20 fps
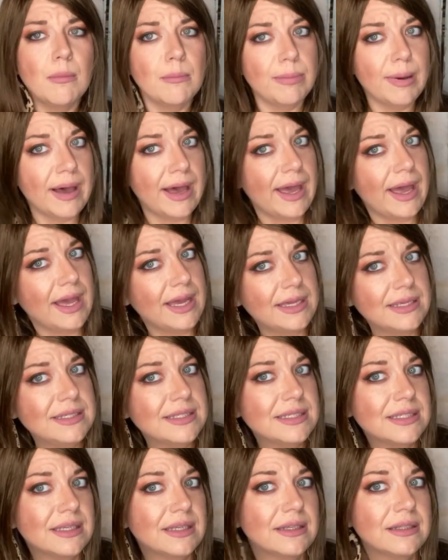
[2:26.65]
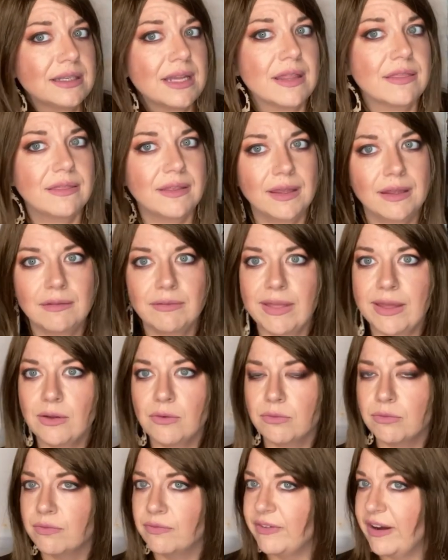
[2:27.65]
but nothing like
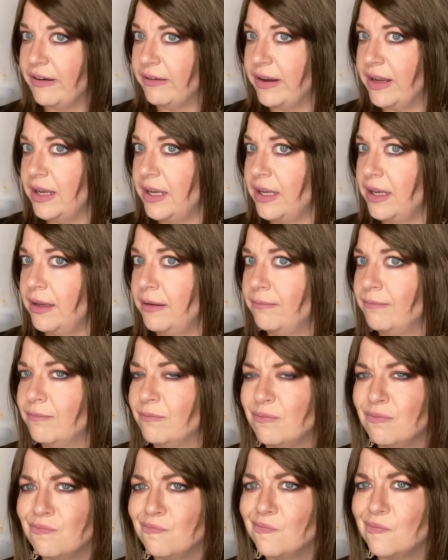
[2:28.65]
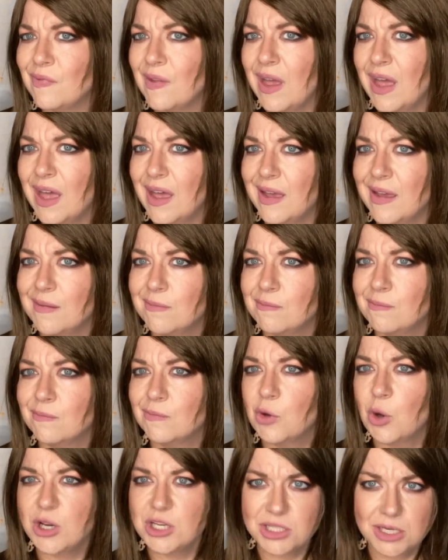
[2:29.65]
very um,
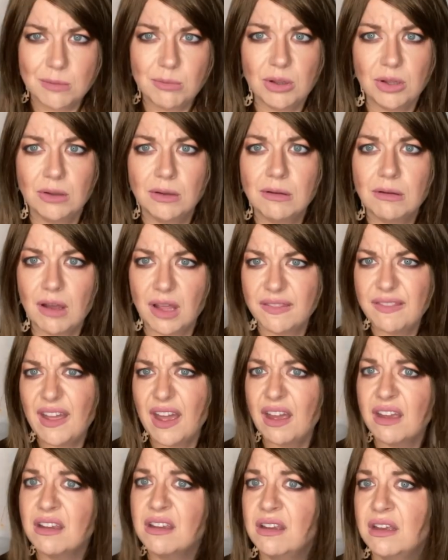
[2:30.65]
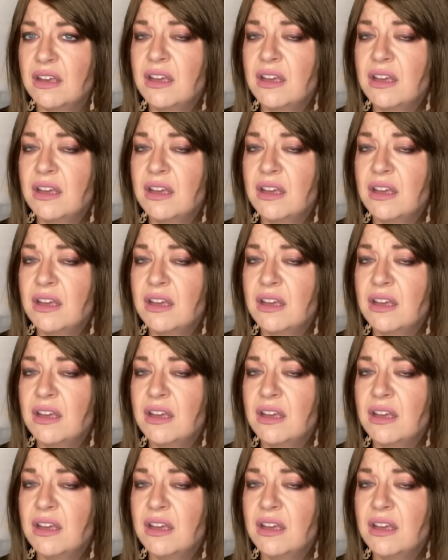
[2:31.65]
questionable on that.